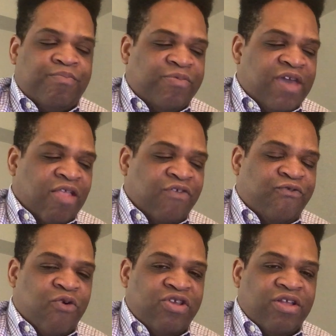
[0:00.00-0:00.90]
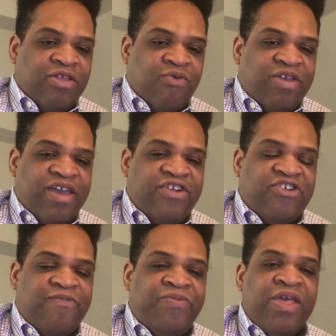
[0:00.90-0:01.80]
California
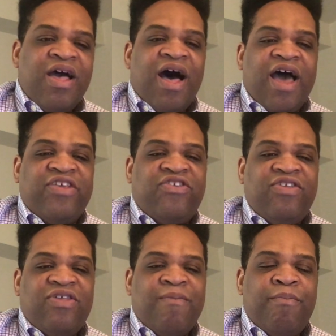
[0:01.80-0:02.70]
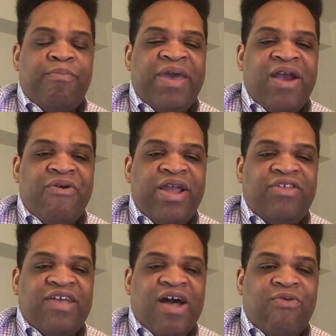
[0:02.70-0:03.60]
location, I see them paring
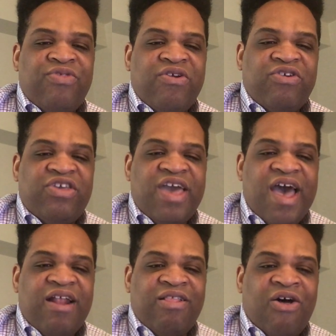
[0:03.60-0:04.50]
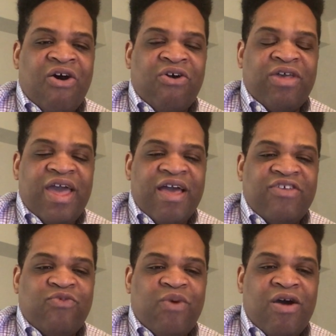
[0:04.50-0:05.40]
down their catalog
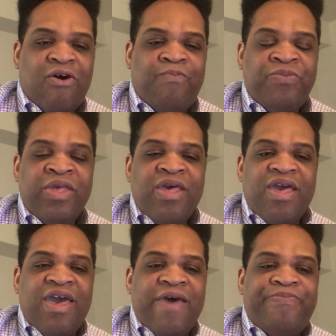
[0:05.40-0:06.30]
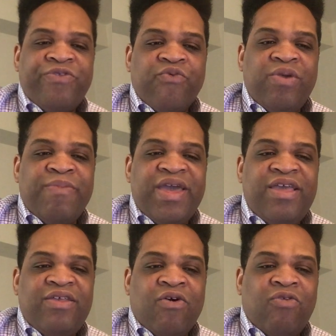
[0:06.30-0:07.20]
as well. And we
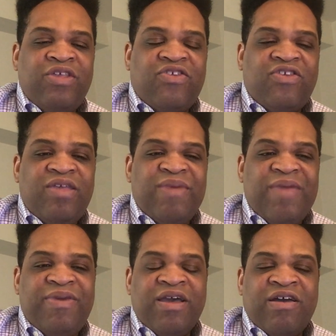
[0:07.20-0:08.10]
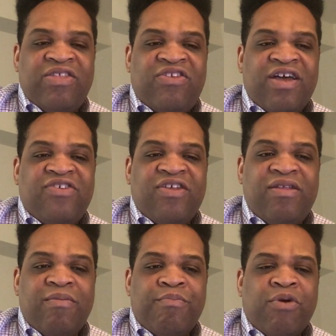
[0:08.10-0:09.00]
may only see maybe a
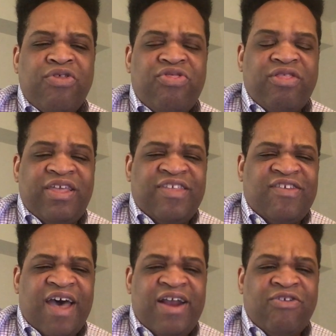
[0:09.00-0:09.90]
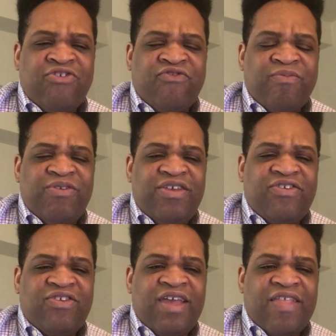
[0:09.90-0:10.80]
dozen monthly titles from
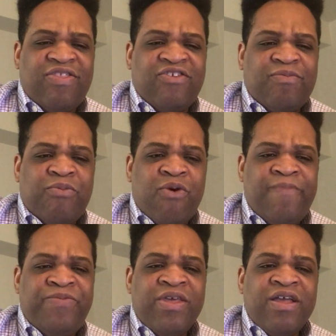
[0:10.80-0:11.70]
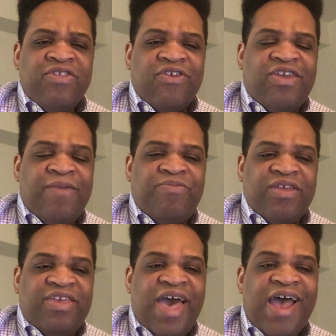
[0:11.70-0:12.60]
DC at this point to keep
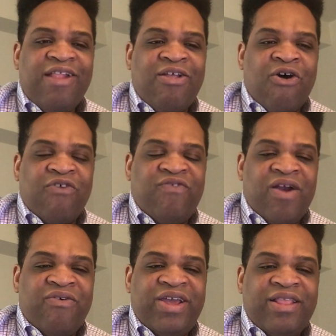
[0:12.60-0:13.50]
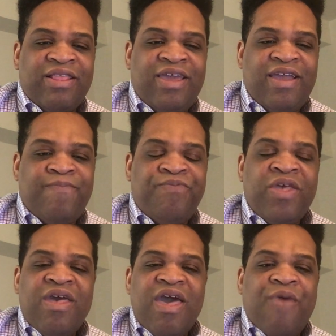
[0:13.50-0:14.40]
the catalog very lean.
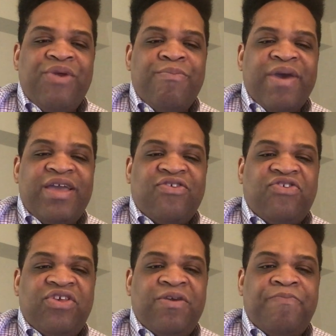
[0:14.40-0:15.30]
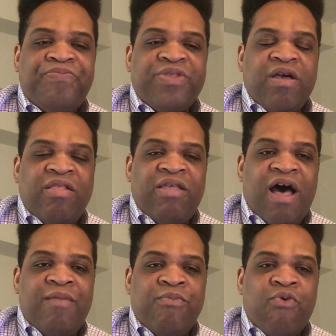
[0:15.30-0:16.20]
And we may see a
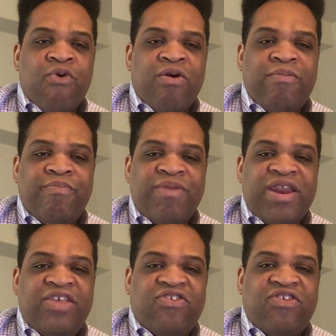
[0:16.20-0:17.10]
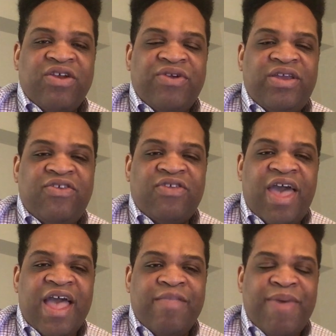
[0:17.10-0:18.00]
lot more mini series
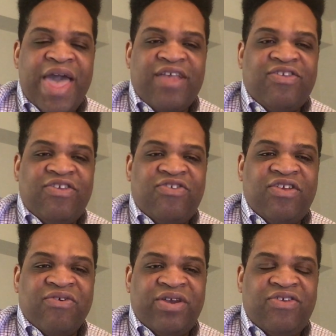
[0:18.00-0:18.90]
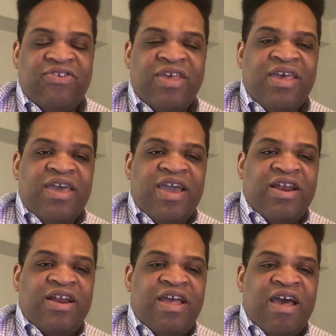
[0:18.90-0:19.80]
and maxi series
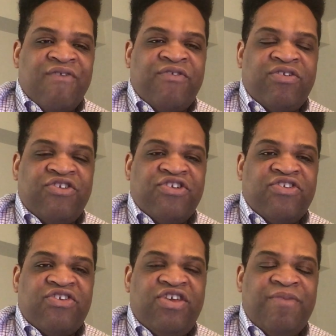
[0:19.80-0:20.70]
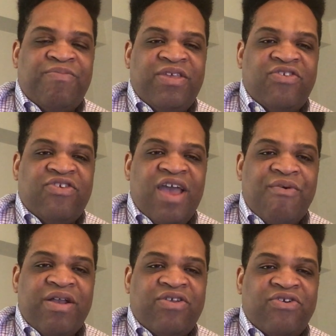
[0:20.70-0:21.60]
in an effort to just keep these
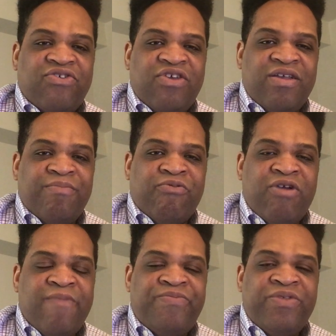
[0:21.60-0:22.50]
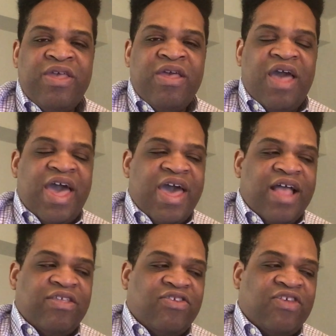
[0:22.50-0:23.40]
characters in print
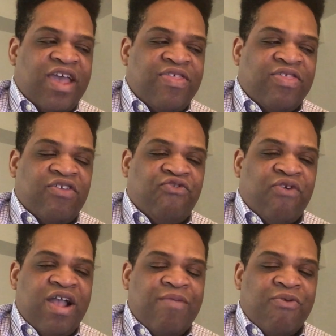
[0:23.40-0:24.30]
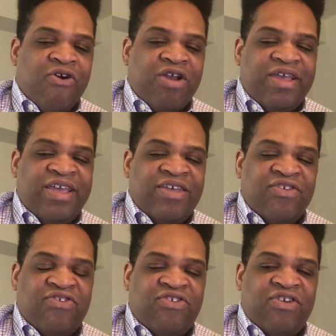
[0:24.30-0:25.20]
and say that the trademark
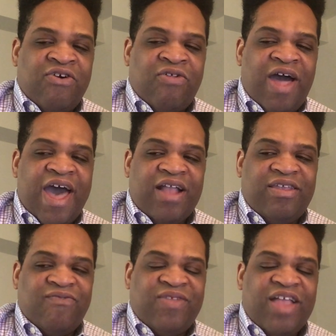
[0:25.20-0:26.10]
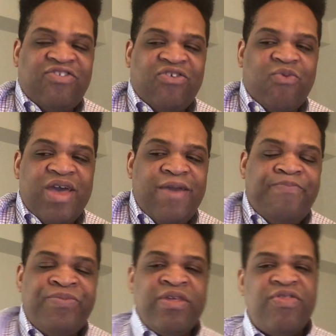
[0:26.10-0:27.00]
is still active. That's the way
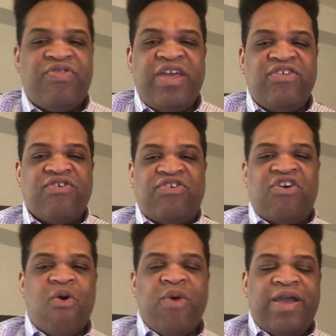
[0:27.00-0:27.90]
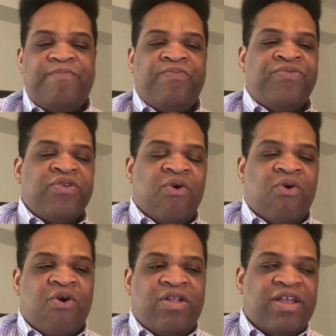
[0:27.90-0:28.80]
things are going
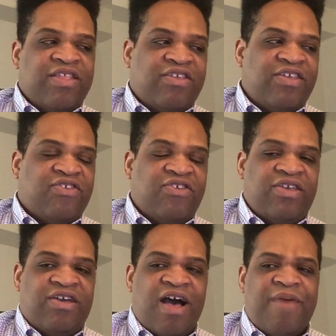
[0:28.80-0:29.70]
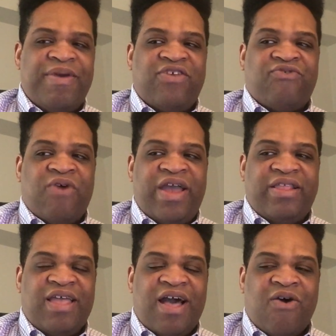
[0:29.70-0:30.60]
on DC Comics
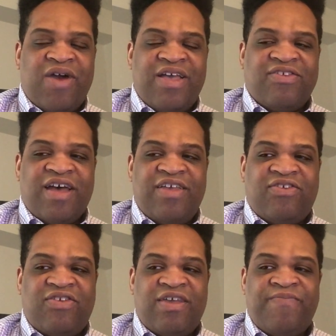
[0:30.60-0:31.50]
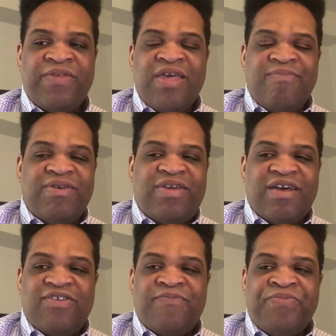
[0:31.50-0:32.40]
right now, as I see it,
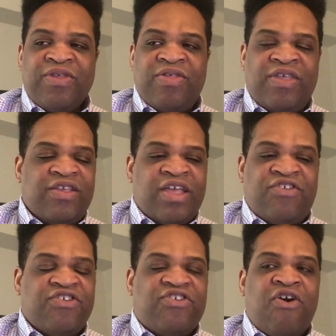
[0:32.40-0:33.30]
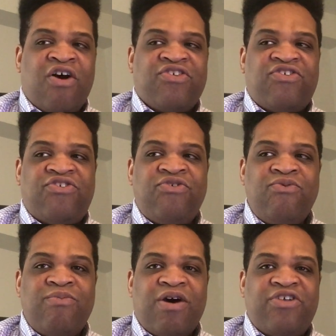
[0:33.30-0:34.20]
because it just costs
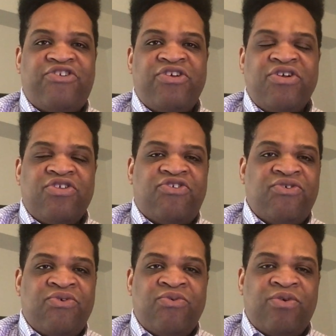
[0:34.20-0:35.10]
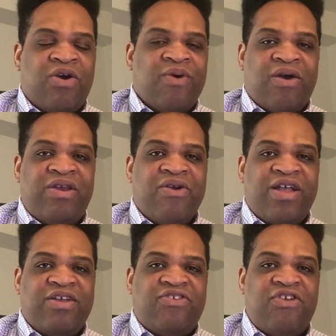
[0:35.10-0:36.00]
too much to go out here
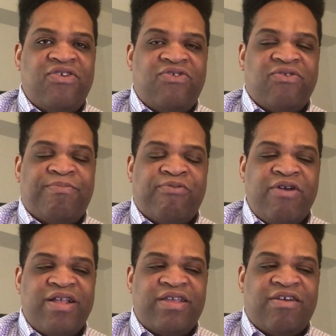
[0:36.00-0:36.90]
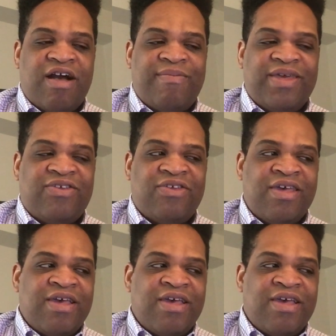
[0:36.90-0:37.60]
and continue to print comics